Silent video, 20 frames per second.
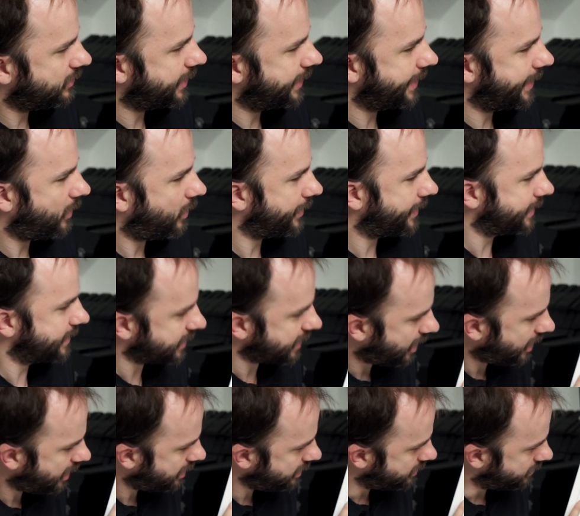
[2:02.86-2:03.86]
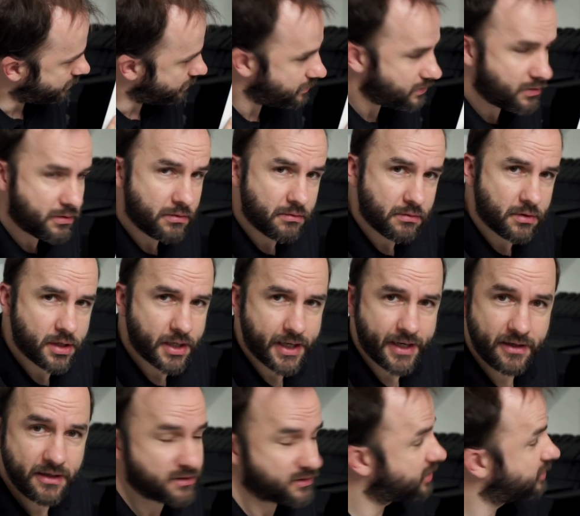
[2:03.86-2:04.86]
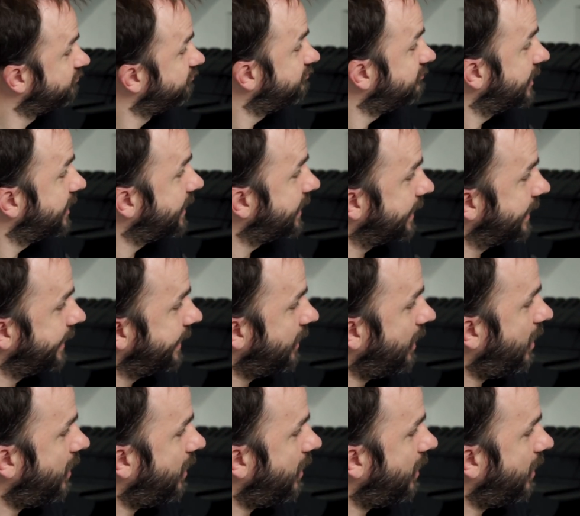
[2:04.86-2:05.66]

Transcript: look at it on its own, it looks really